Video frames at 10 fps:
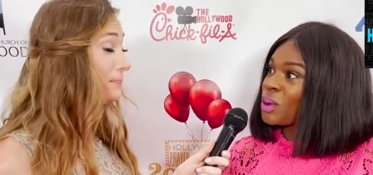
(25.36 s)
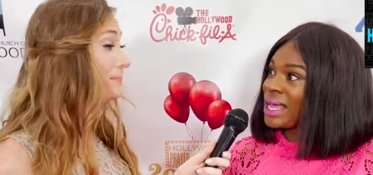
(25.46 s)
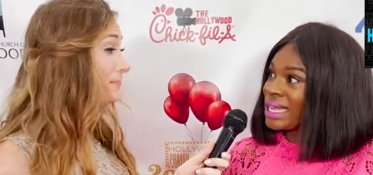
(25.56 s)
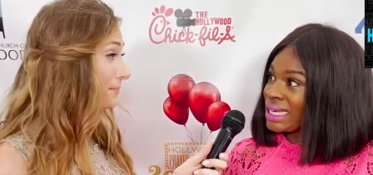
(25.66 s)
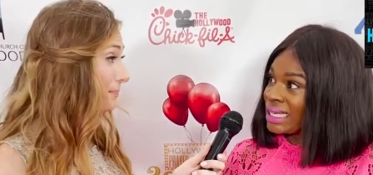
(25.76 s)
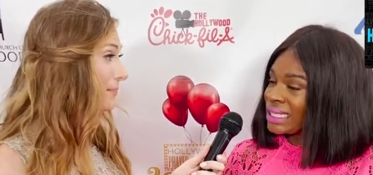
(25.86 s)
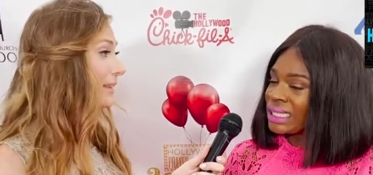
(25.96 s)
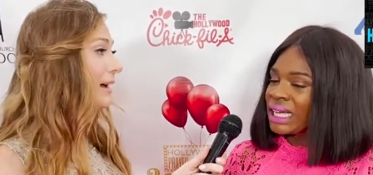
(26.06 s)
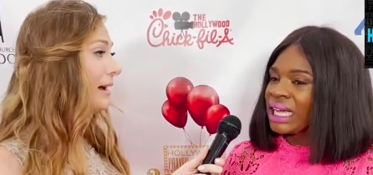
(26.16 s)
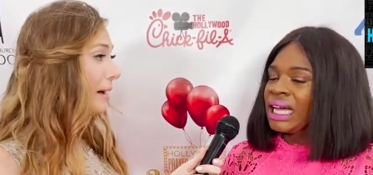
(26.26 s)
Speaker 1: waiting.
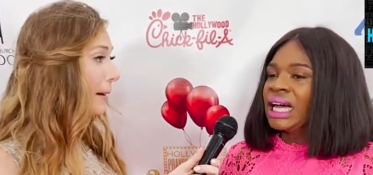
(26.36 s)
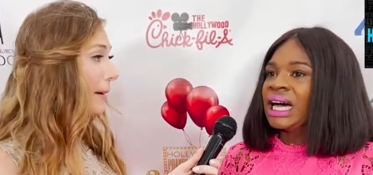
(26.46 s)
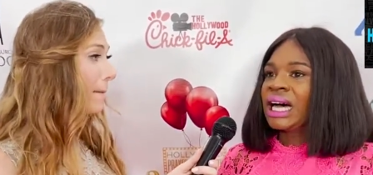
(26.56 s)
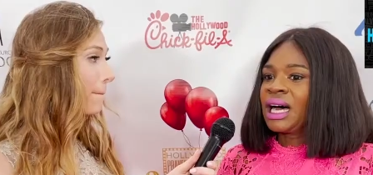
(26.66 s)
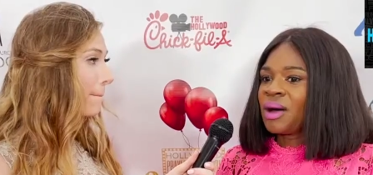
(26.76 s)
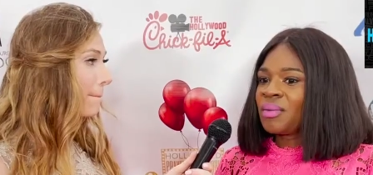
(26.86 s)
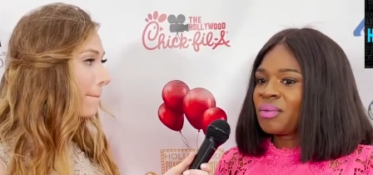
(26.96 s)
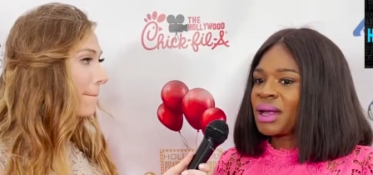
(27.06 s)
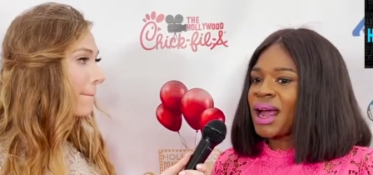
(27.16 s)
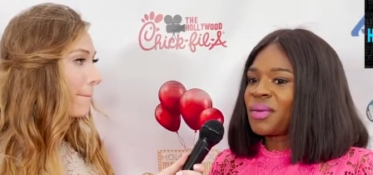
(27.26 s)

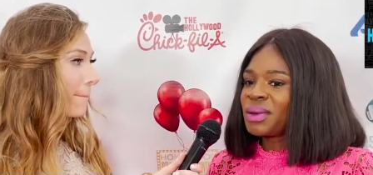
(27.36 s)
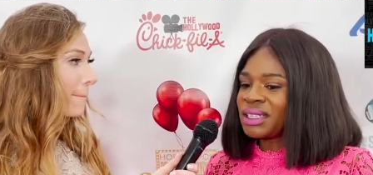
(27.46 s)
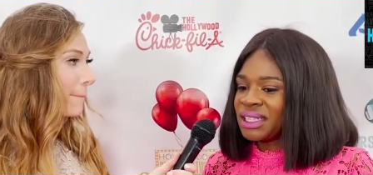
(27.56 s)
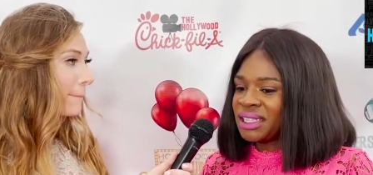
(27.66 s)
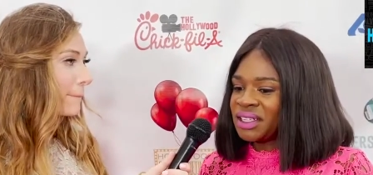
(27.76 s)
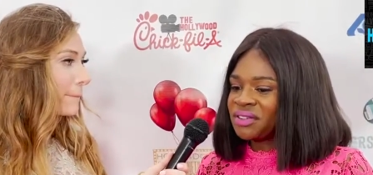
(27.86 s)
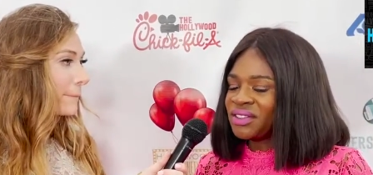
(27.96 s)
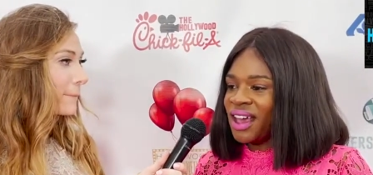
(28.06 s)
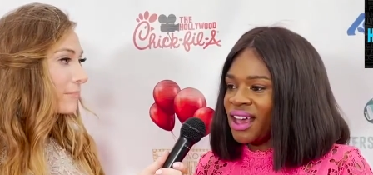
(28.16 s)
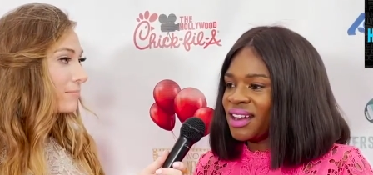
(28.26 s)
But I believe
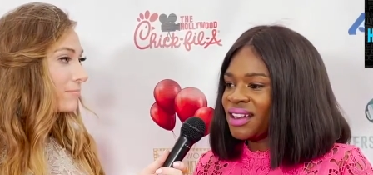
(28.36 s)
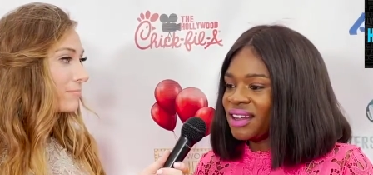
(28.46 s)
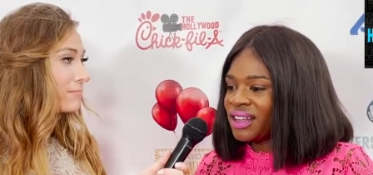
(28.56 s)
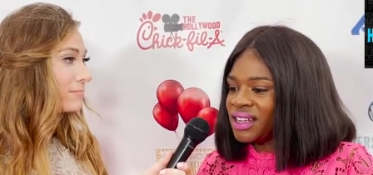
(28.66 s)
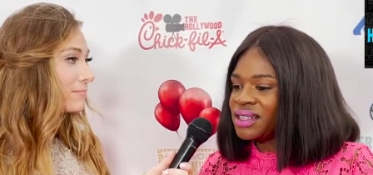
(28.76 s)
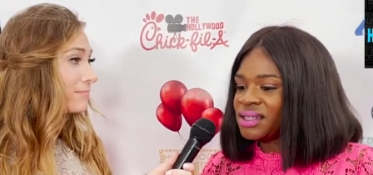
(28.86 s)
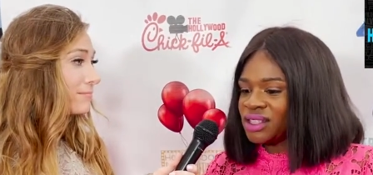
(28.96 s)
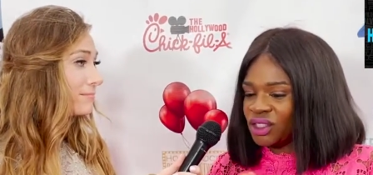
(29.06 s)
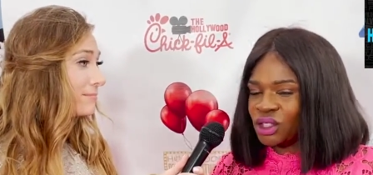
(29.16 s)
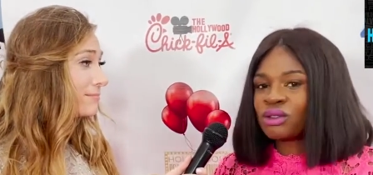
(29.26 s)
that
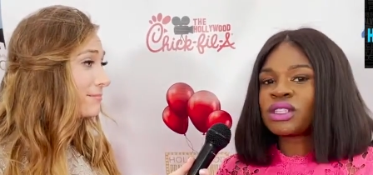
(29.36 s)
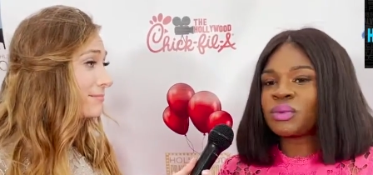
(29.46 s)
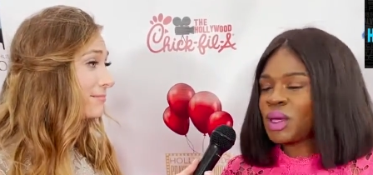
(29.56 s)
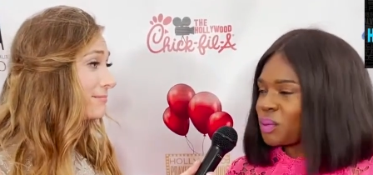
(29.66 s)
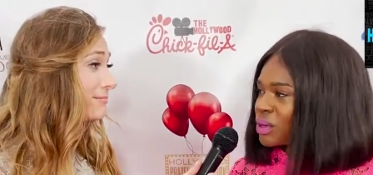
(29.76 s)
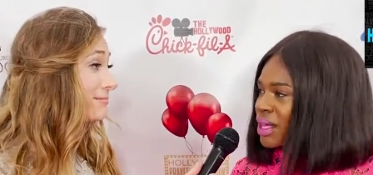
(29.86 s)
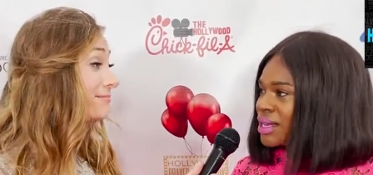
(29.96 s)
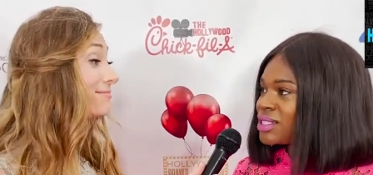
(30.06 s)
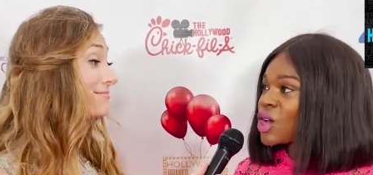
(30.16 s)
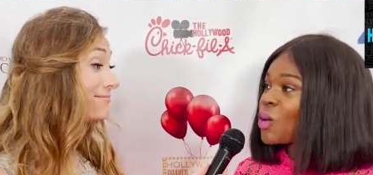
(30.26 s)
He's choosing people,
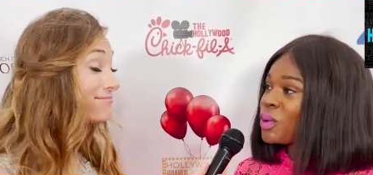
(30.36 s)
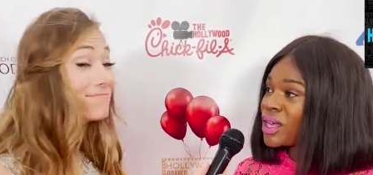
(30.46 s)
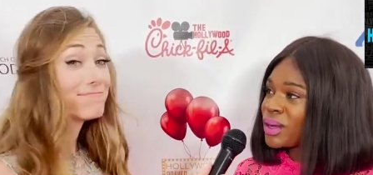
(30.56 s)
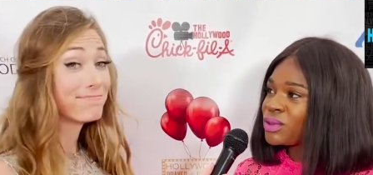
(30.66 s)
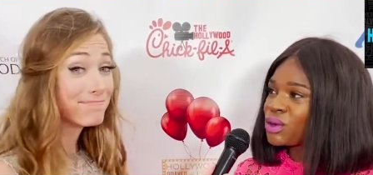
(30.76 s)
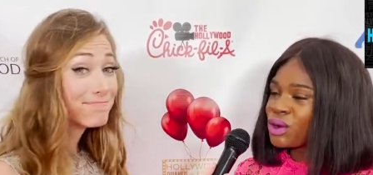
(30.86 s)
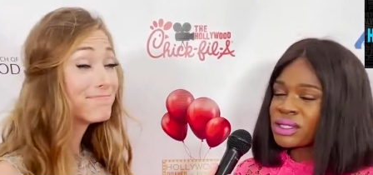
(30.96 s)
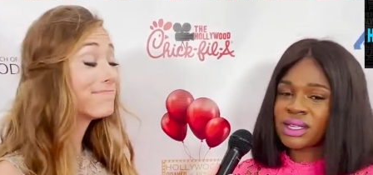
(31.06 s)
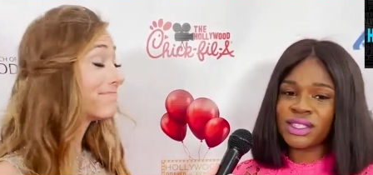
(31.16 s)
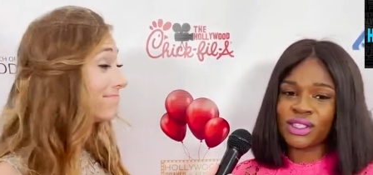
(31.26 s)
that He's opening up doors, that He's